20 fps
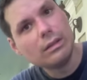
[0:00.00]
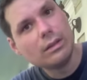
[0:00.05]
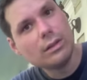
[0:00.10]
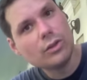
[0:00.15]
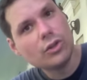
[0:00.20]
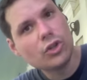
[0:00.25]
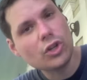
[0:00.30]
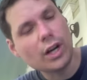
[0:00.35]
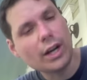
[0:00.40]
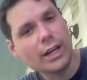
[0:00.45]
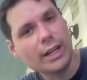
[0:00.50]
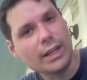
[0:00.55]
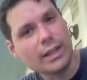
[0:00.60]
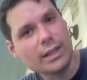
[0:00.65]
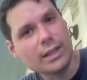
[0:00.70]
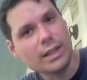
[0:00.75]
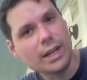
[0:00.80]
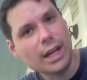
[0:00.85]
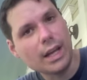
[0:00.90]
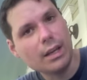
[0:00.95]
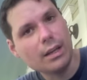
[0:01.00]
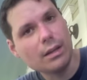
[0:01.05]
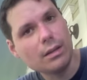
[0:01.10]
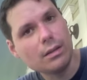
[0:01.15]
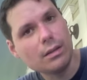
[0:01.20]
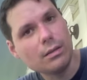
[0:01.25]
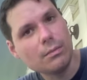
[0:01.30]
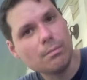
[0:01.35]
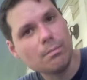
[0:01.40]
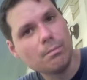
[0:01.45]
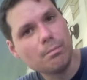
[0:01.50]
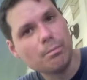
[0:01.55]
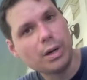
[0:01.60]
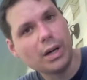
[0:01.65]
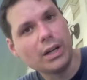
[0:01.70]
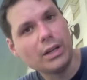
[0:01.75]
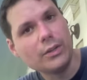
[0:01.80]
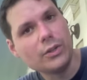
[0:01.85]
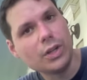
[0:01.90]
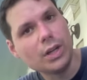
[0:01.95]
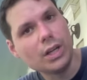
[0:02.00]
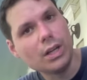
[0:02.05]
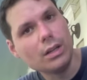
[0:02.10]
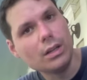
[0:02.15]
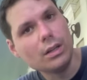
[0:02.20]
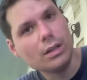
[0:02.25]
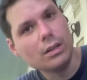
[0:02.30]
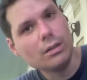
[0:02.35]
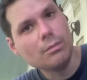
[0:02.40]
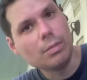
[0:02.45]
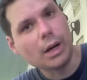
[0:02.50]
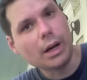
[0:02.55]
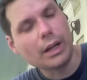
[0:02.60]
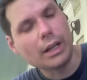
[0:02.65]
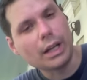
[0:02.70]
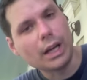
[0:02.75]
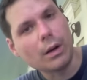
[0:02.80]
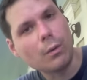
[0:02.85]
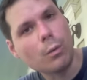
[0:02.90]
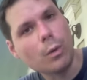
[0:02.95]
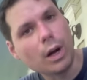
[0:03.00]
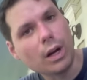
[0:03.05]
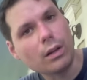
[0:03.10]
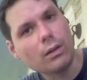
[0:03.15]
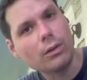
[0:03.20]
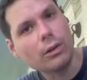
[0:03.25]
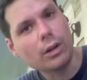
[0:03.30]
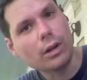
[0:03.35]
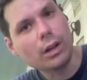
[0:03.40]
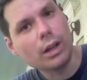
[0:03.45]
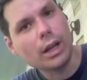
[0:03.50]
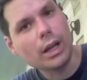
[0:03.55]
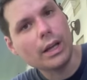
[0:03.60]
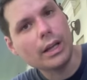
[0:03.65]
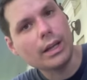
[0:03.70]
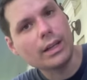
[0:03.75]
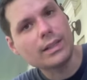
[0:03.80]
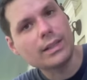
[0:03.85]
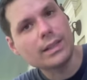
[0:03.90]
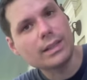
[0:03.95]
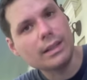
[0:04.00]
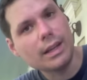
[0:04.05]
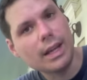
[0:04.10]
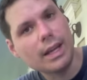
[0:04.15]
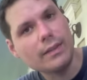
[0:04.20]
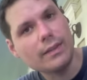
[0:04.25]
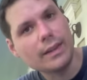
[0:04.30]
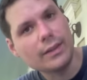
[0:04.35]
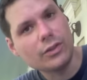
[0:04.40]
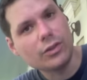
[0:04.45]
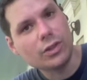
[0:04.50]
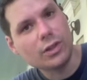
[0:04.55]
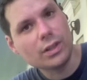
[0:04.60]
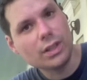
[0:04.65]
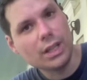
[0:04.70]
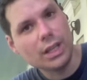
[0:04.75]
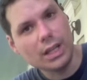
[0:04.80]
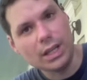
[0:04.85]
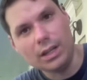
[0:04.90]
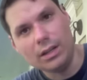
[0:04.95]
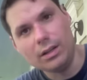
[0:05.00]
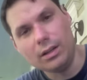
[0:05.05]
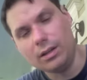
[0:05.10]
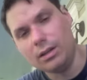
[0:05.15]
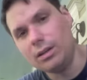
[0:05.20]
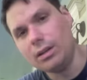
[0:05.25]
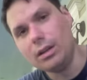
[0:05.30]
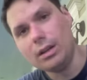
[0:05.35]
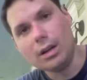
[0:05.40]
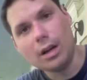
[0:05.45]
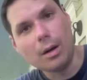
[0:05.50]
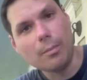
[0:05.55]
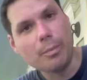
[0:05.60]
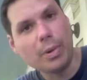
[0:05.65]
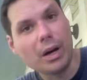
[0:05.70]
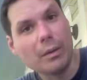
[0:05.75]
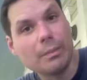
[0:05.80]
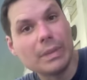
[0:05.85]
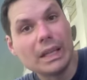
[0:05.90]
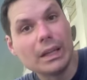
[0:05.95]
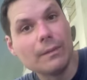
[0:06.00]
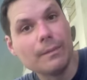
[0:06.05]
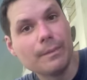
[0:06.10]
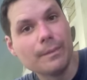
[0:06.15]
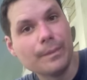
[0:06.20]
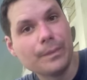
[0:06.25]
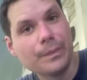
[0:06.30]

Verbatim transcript: shiny snake, pudgy, body. I want to look like a snake that's just eaten a puppy,